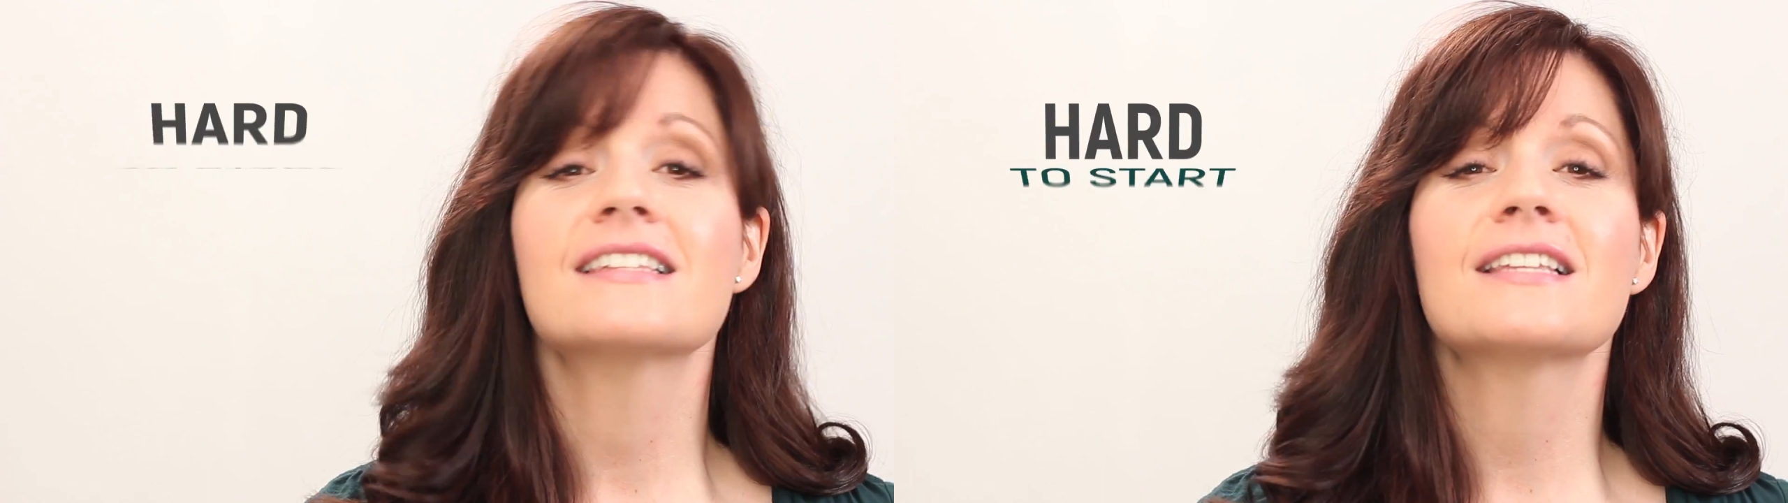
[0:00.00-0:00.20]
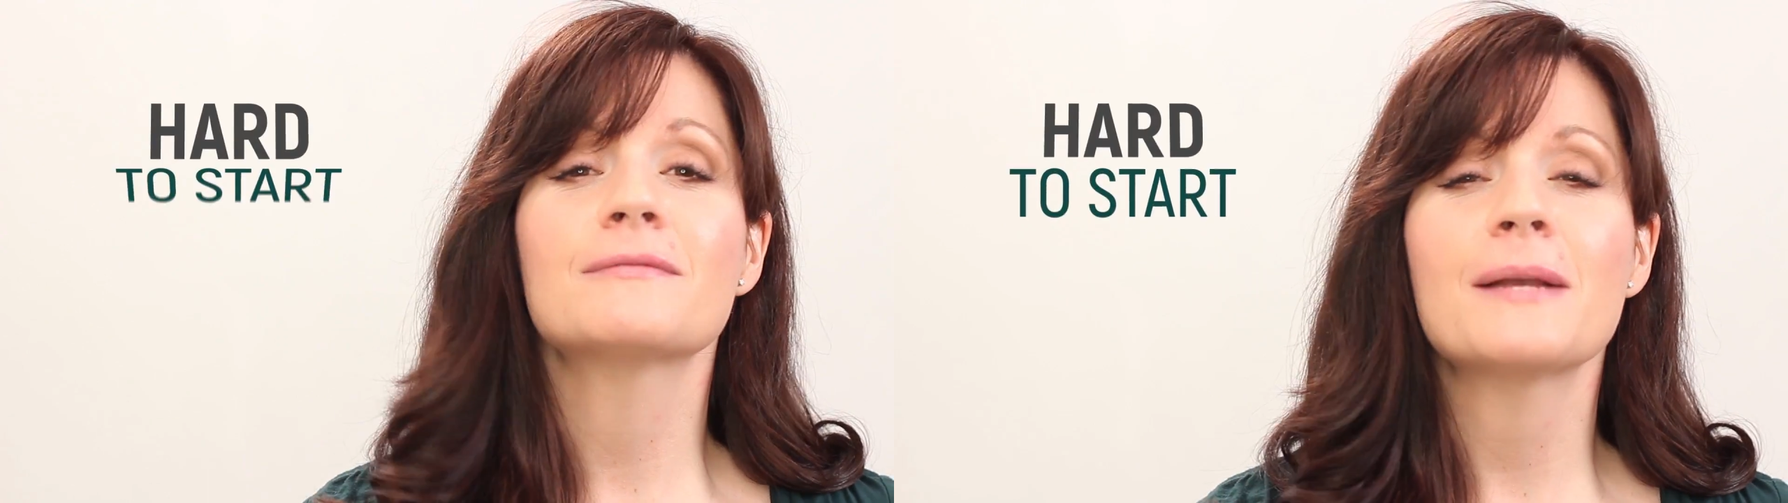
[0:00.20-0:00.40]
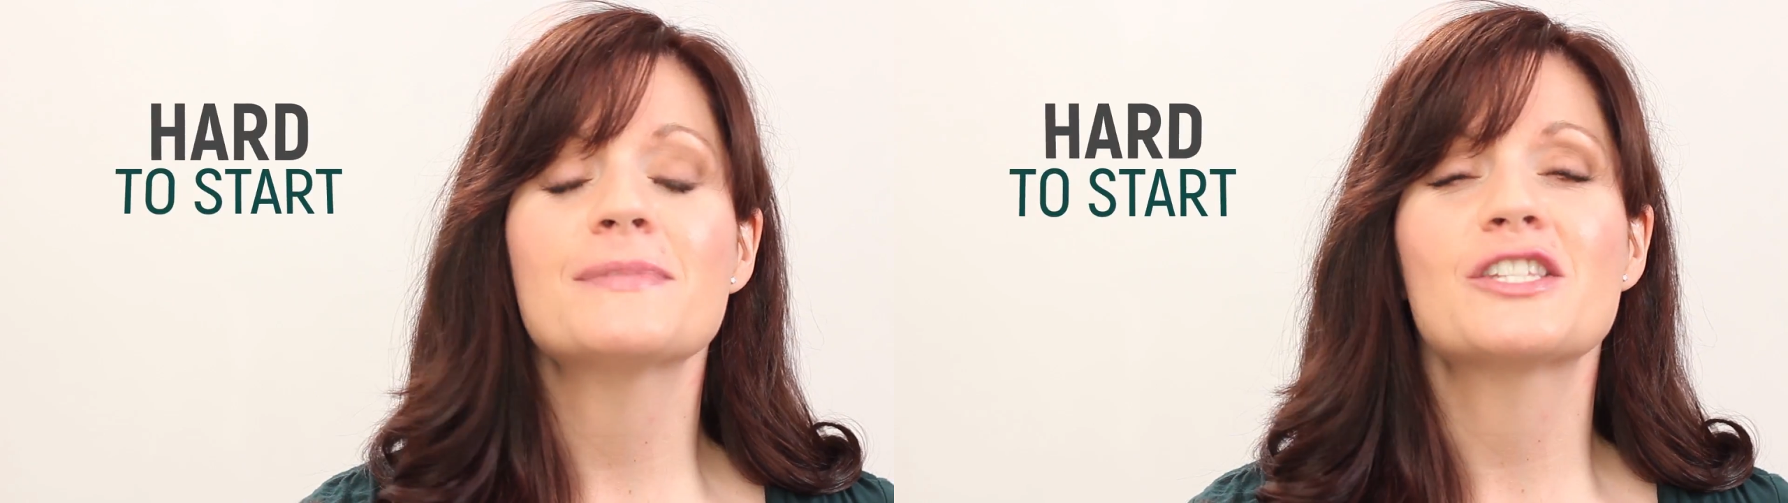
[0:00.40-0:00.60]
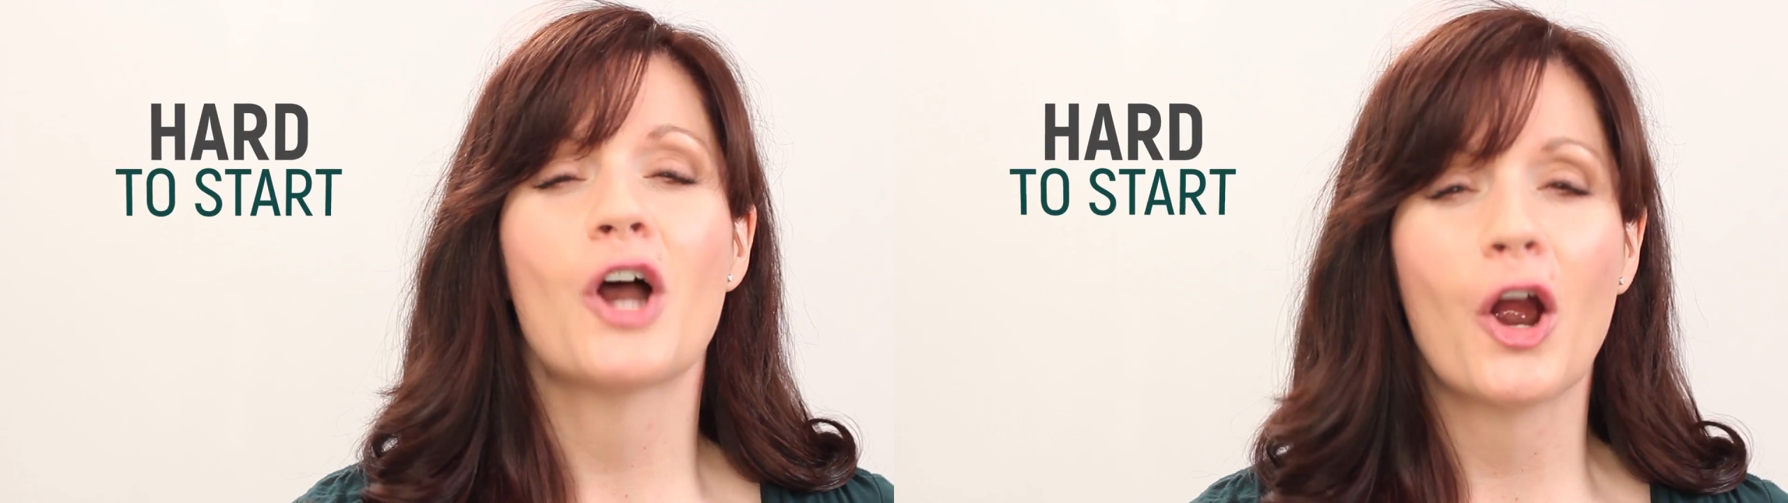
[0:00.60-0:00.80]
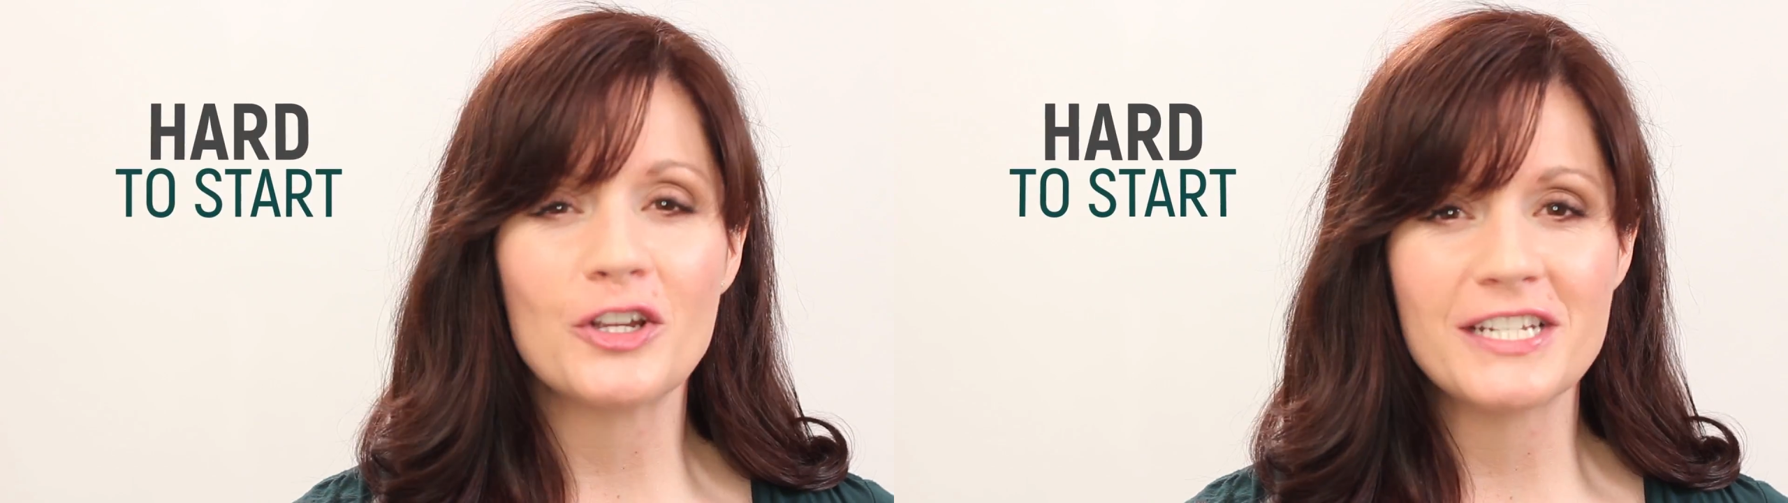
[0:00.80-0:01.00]
Sometimes it's
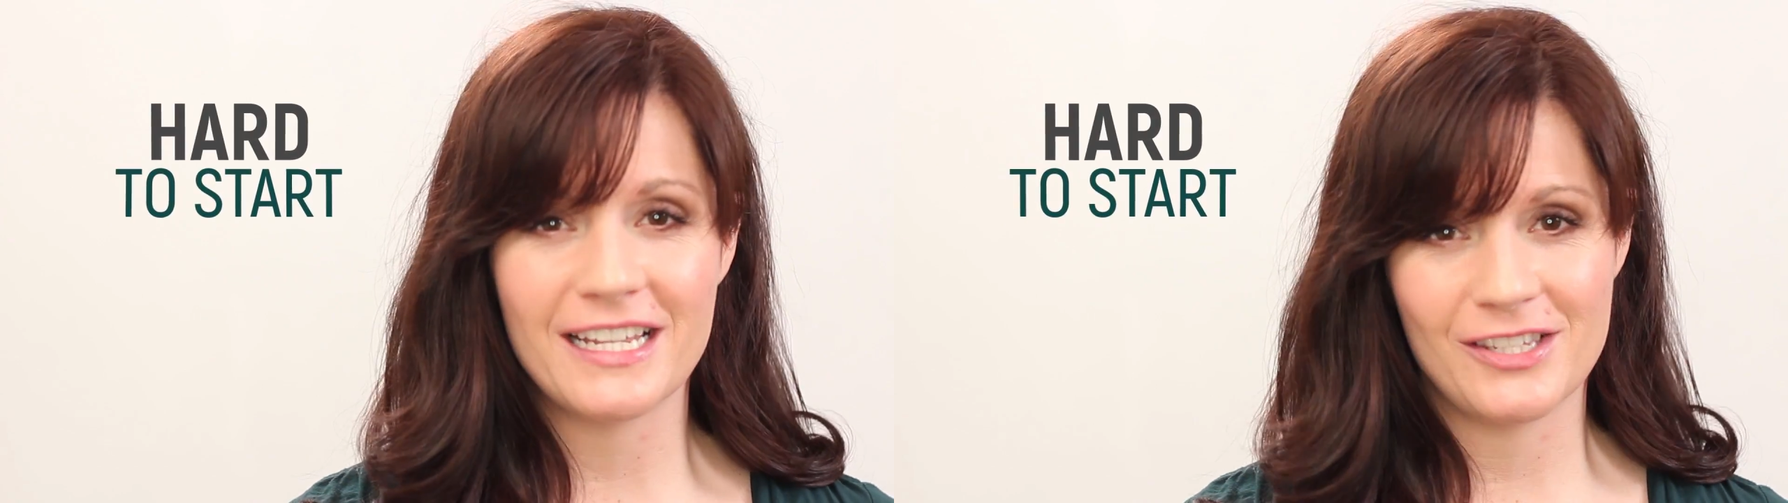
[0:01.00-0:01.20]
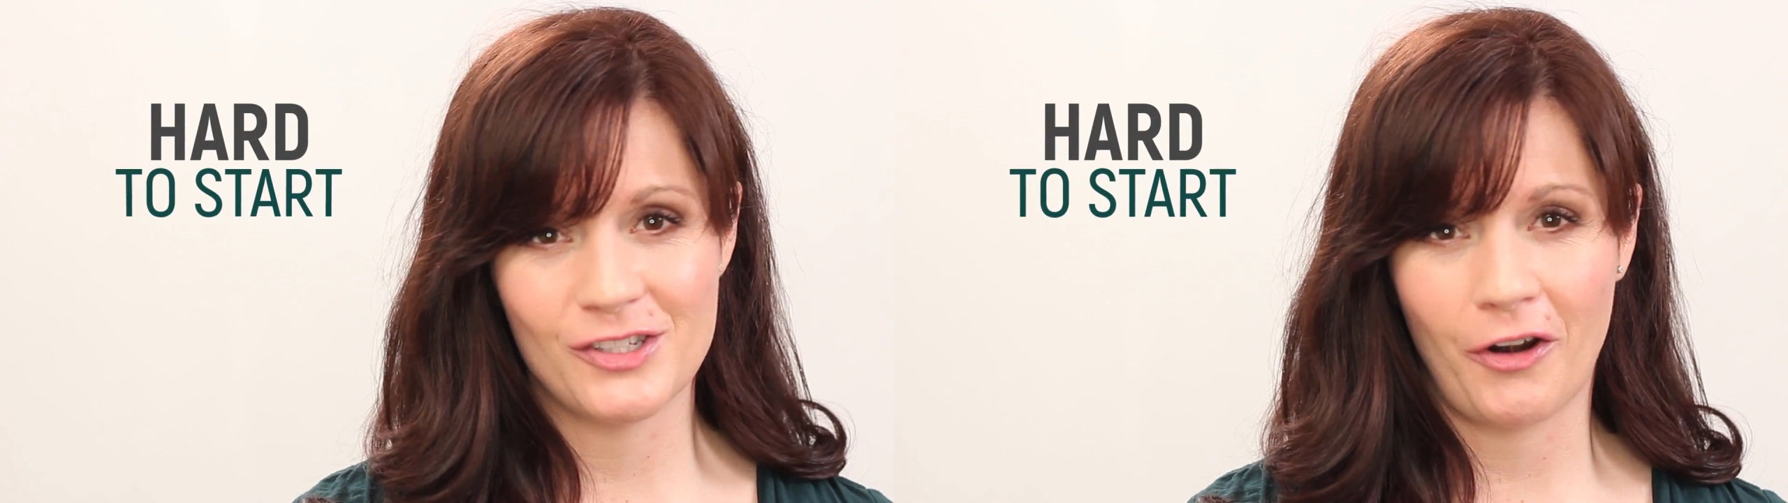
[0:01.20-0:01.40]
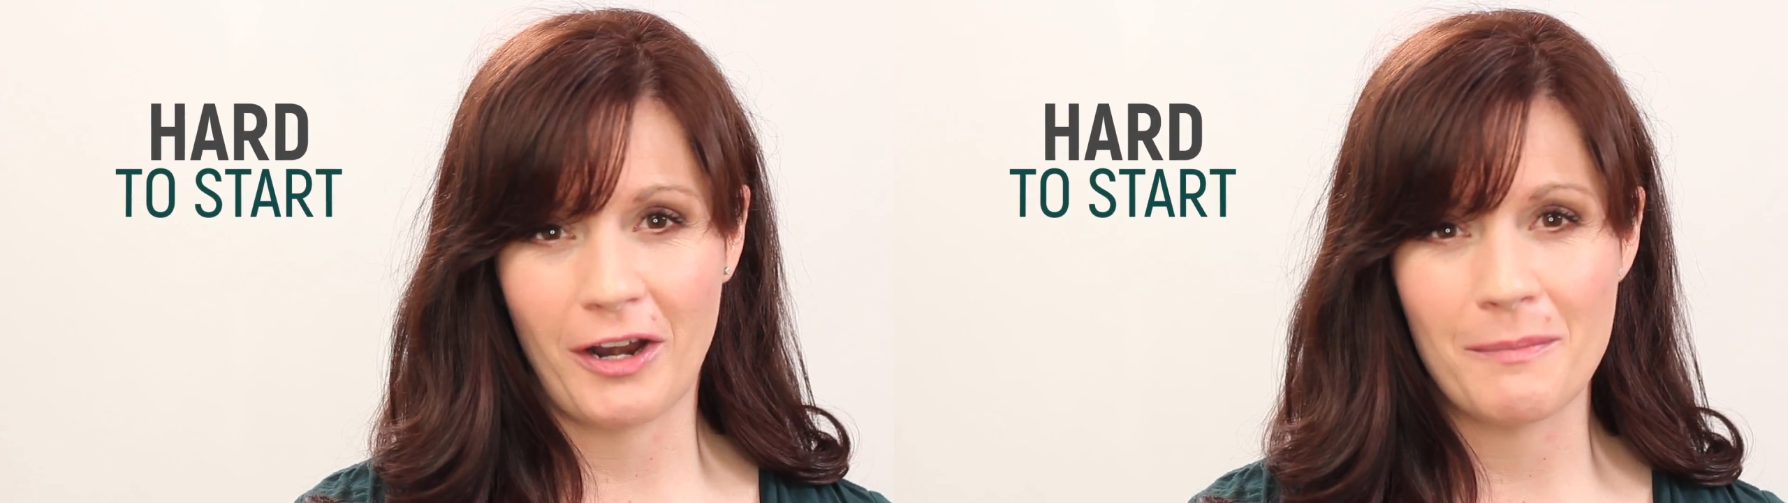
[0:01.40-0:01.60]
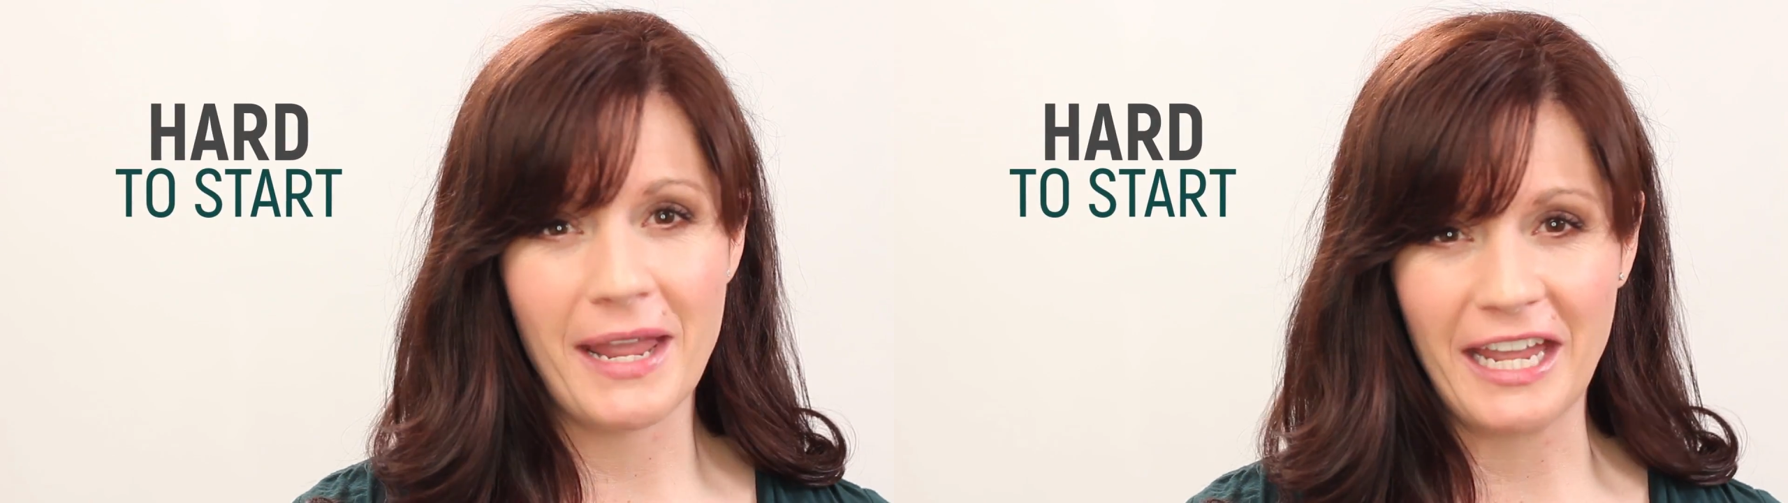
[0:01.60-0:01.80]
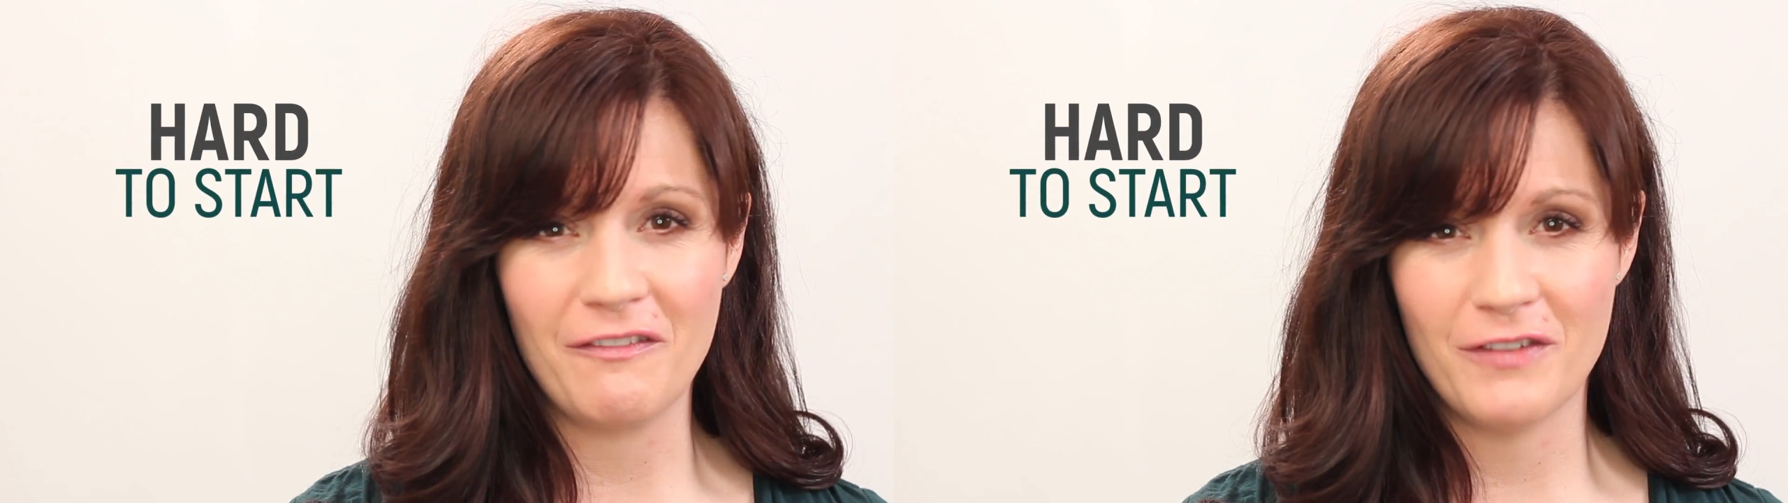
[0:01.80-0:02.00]
hard to get started
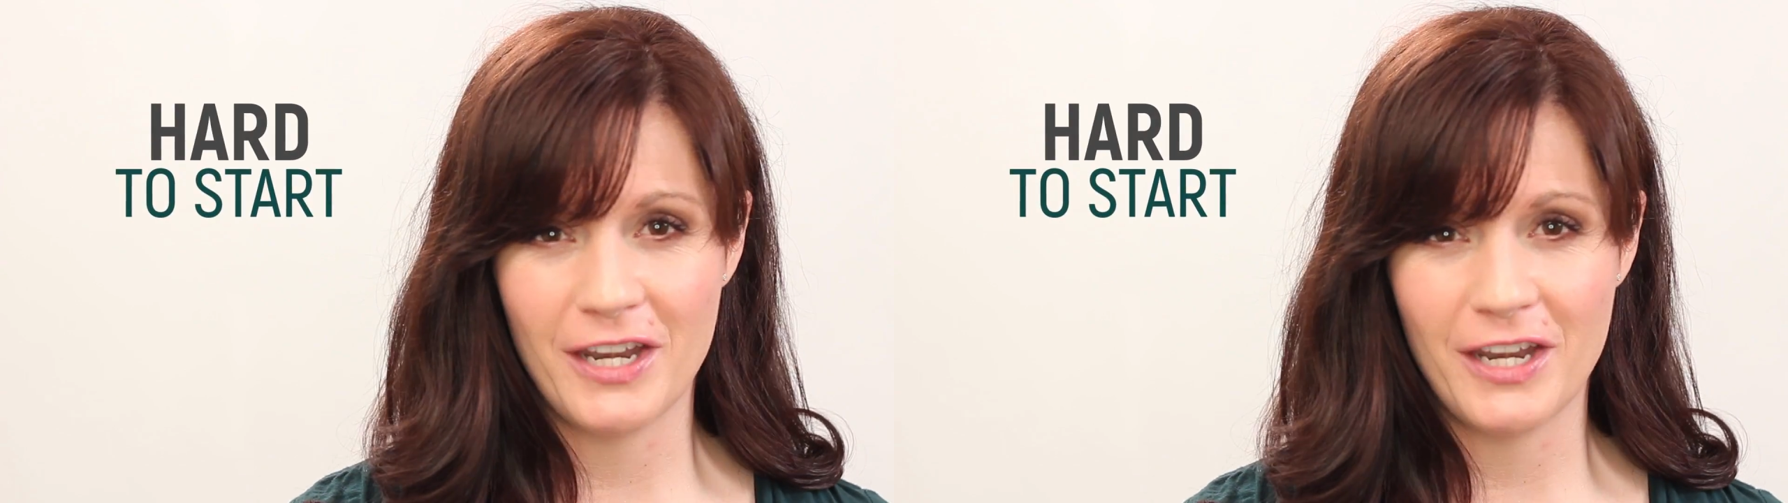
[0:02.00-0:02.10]
making